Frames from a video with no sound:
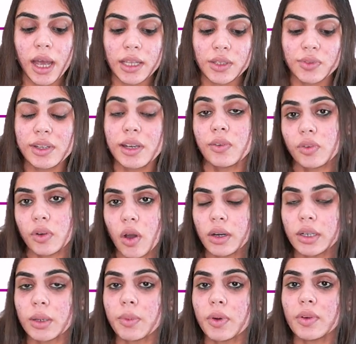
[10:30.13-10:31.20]
as we have
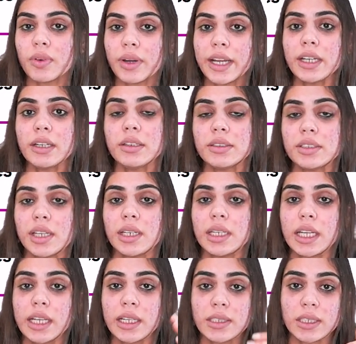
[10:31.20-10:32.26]
talked about right
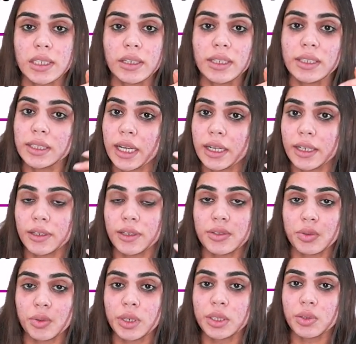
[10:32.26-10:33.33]
genetic engineering that it
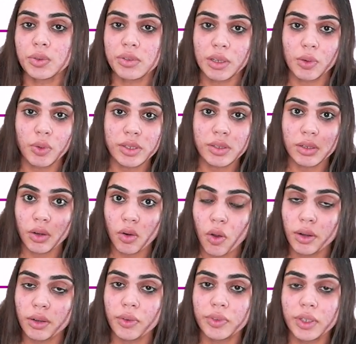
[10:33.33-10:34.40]
is going to sequester
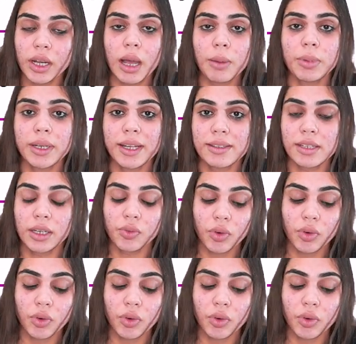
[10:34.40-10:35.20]
all of the carbon dioxide